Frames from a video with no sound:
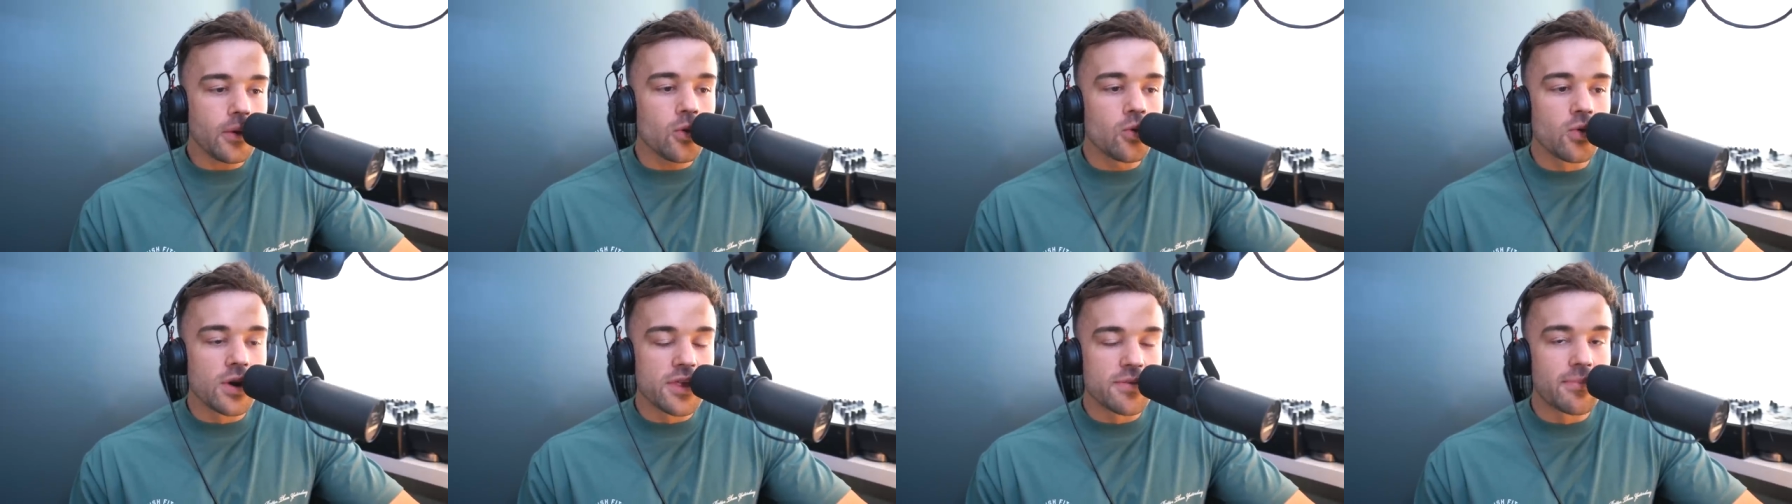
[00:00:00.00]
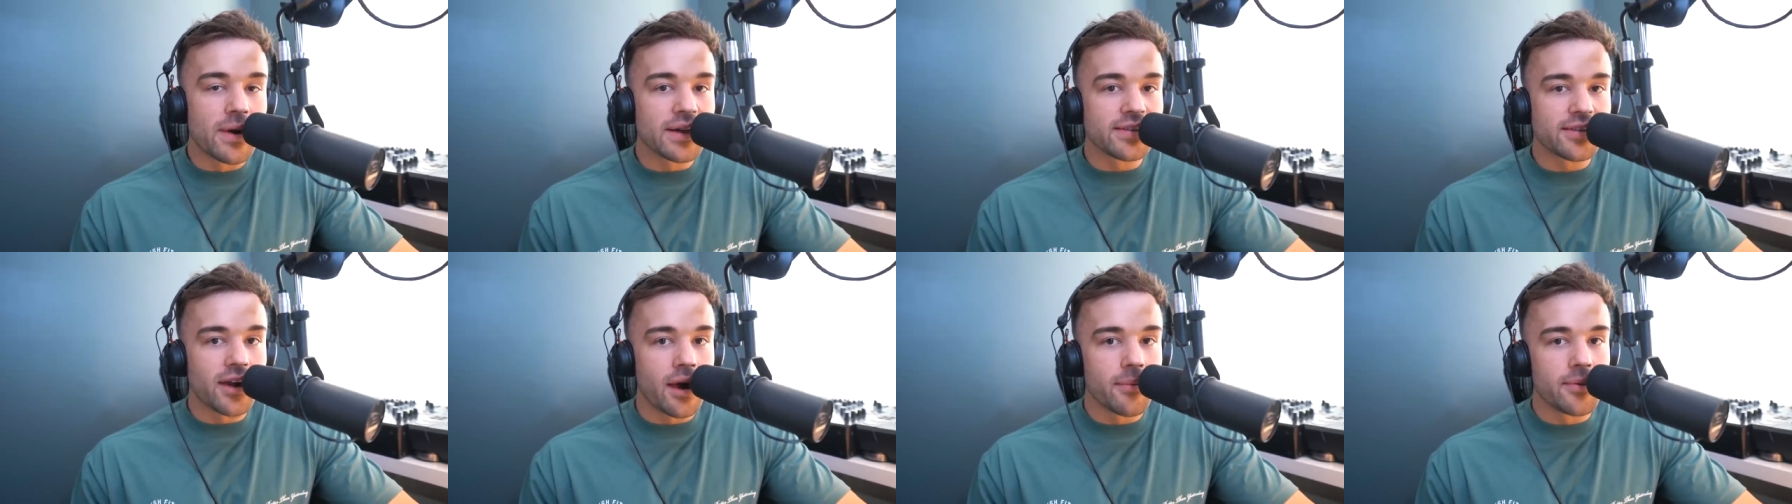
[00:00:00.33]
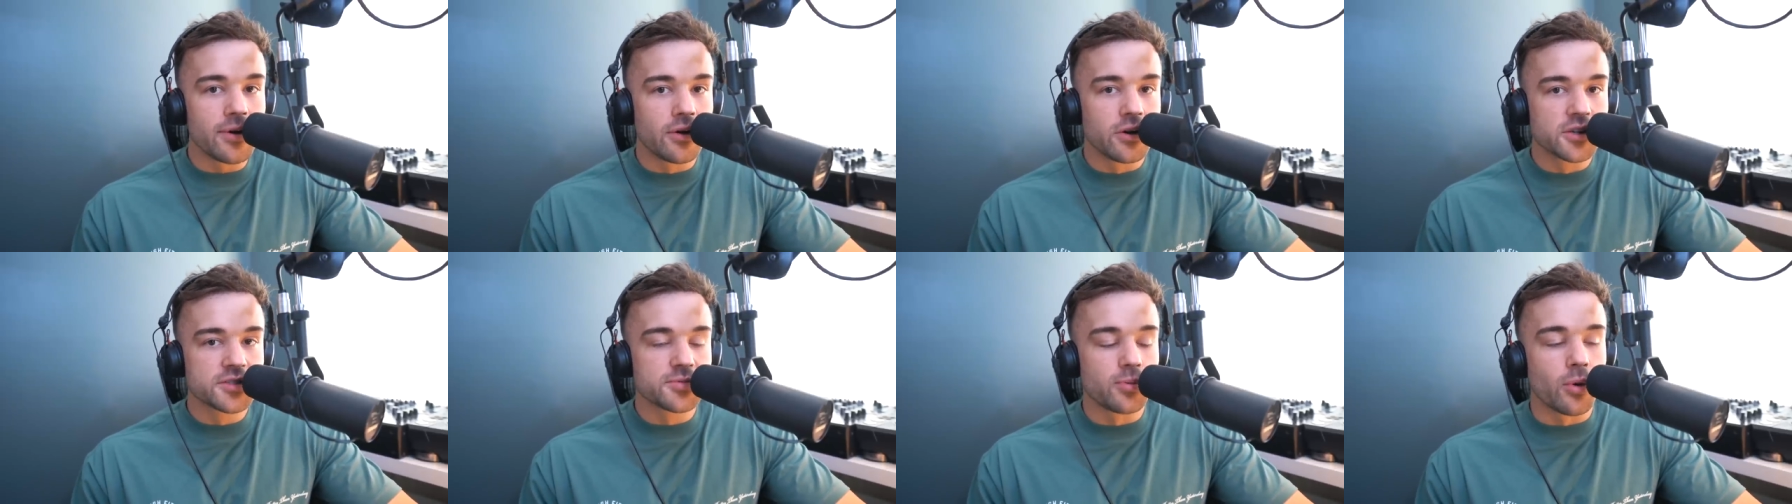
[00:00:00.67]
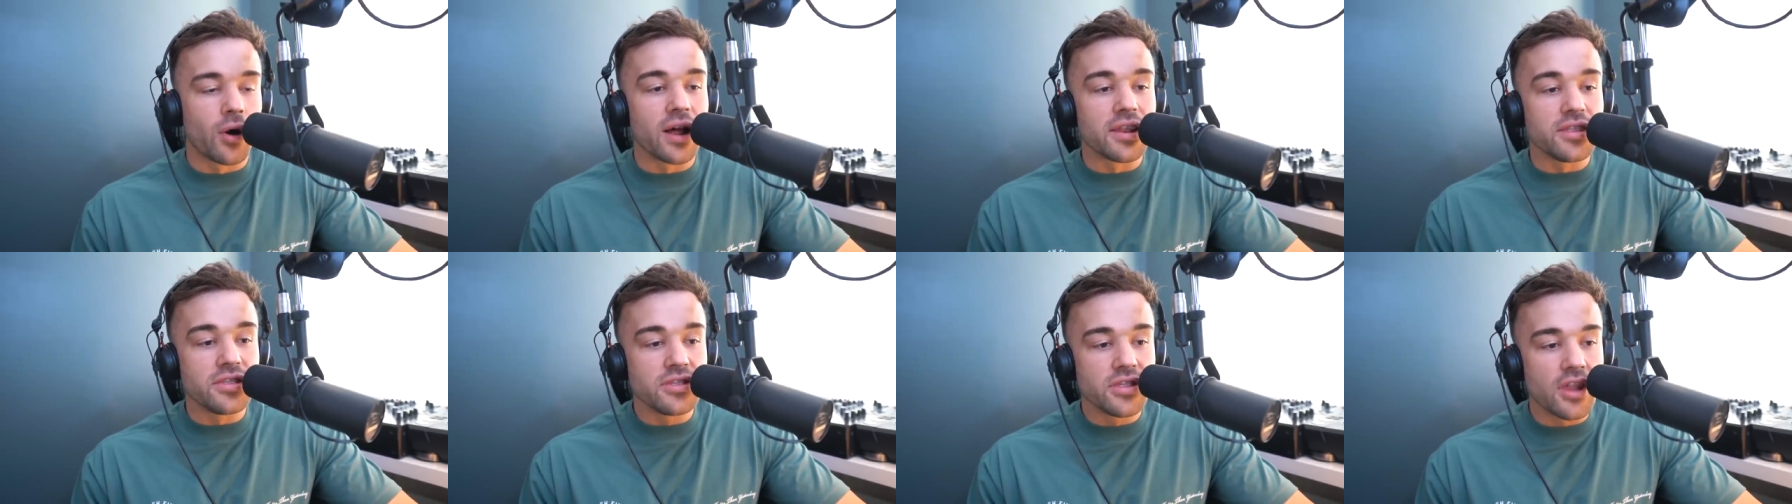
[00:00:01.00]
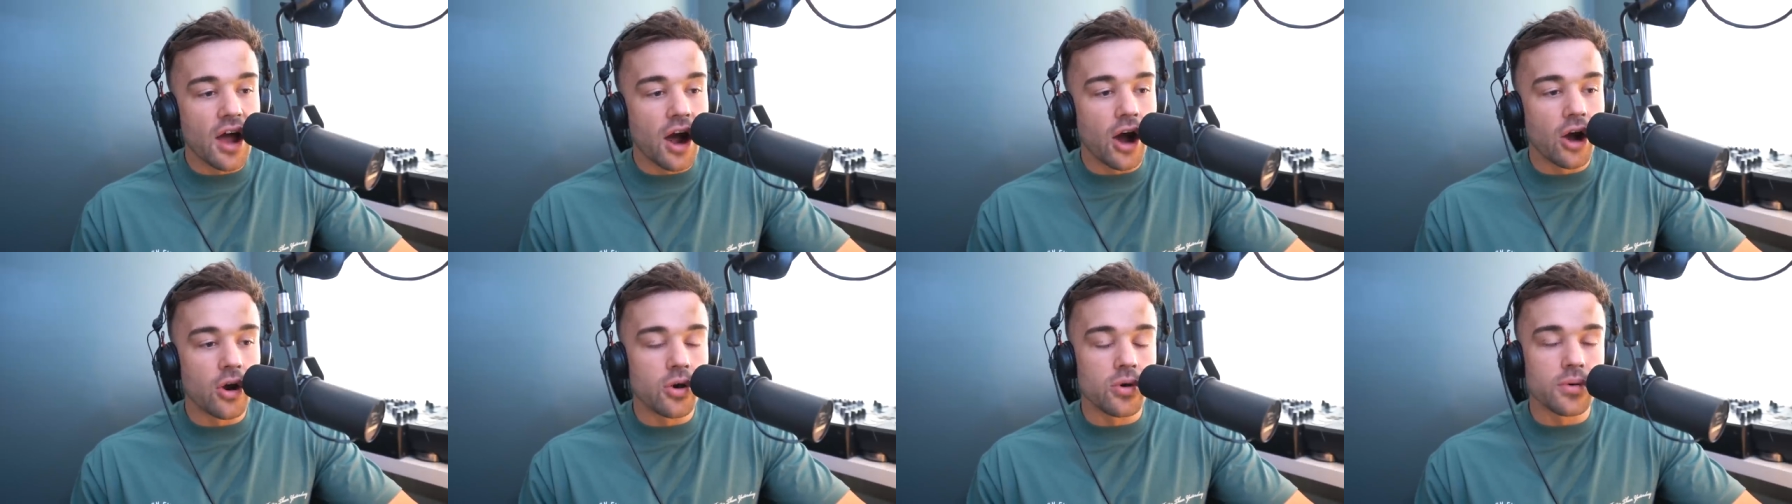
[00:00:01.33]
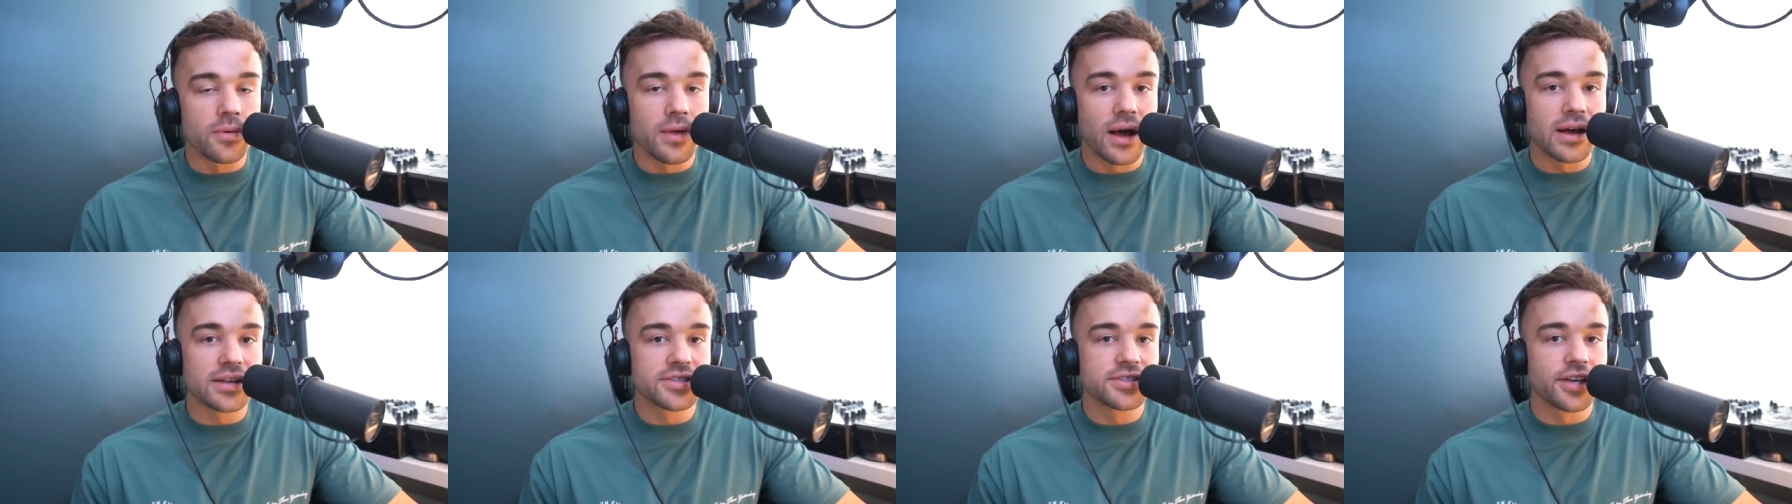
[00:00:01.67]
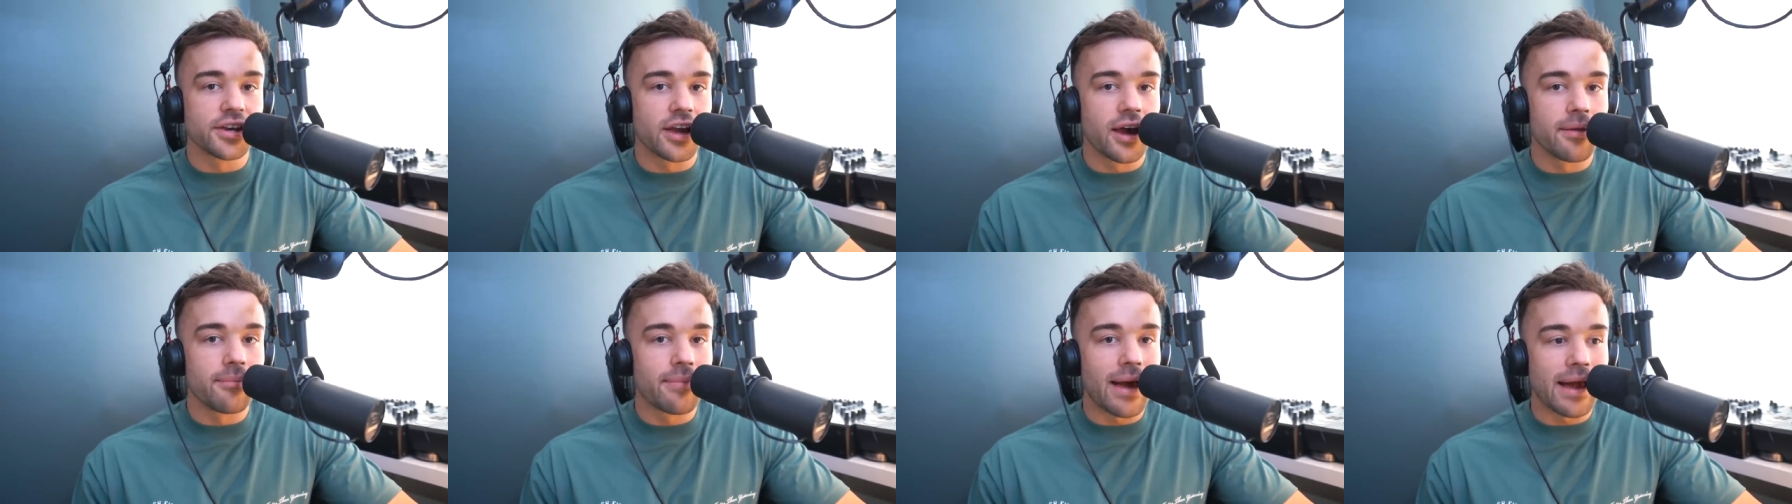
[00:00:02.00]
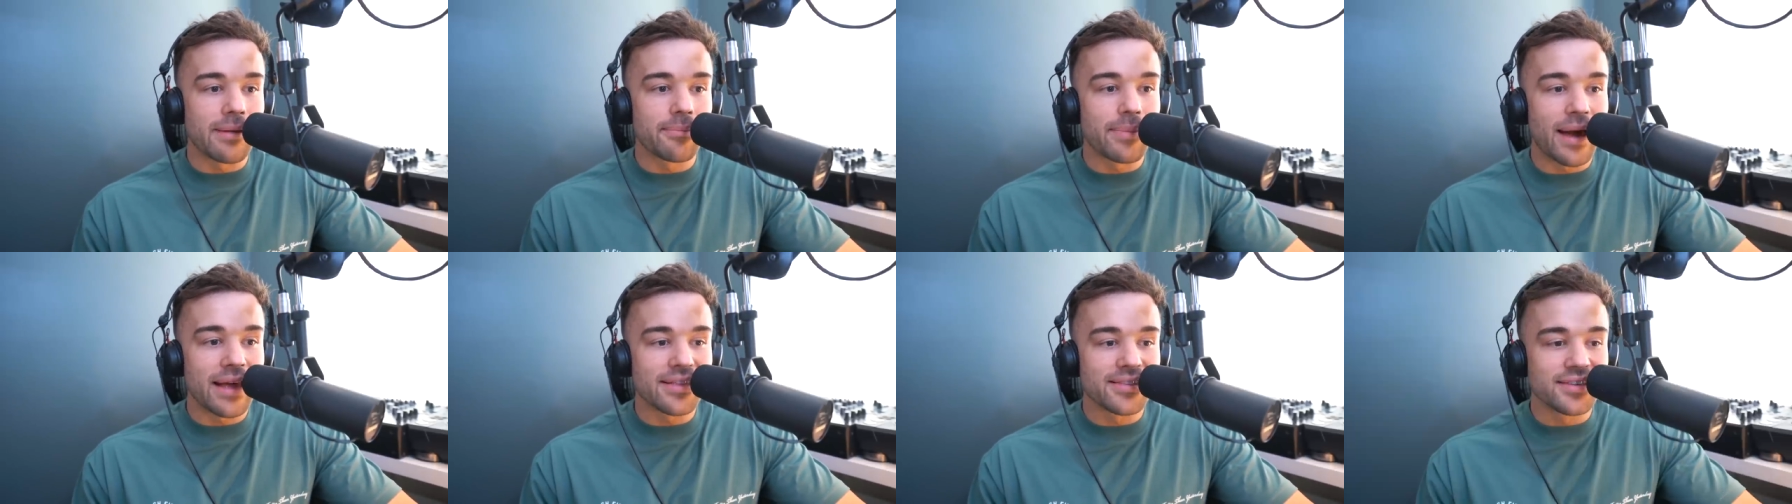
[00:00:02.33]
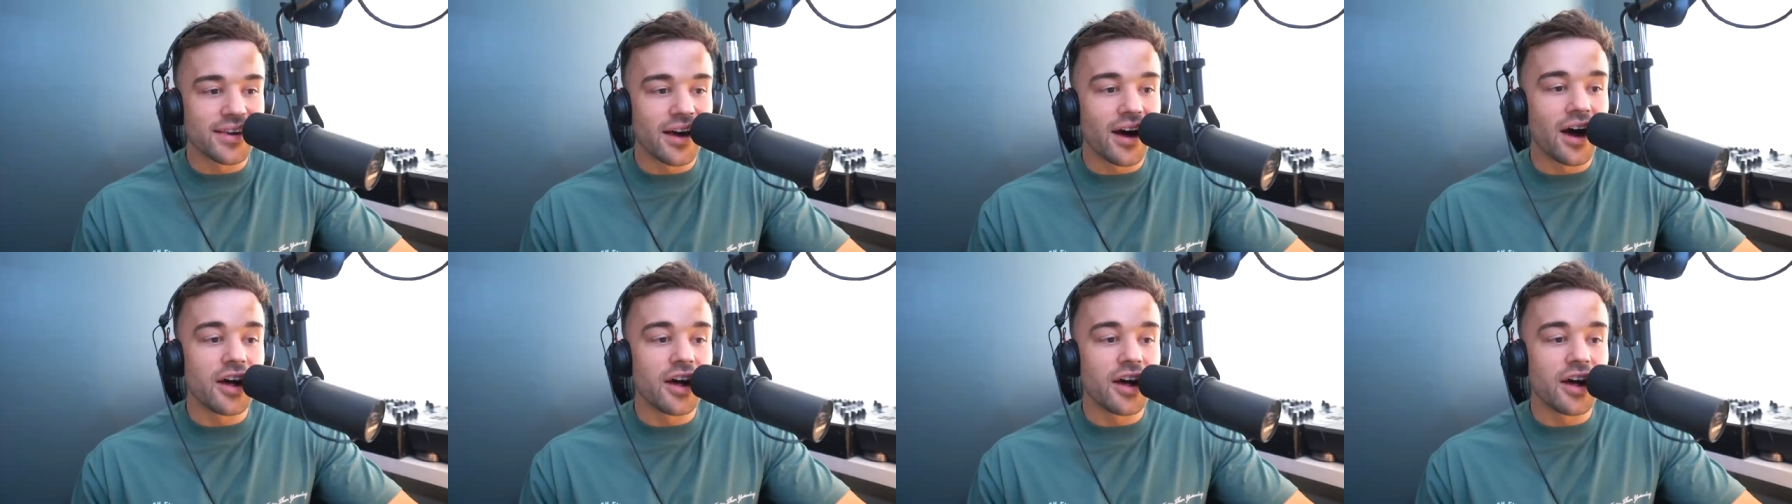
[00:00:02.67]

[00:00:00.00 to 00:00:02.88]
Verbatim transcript: with my time in hospital, I know that I was going to come back better.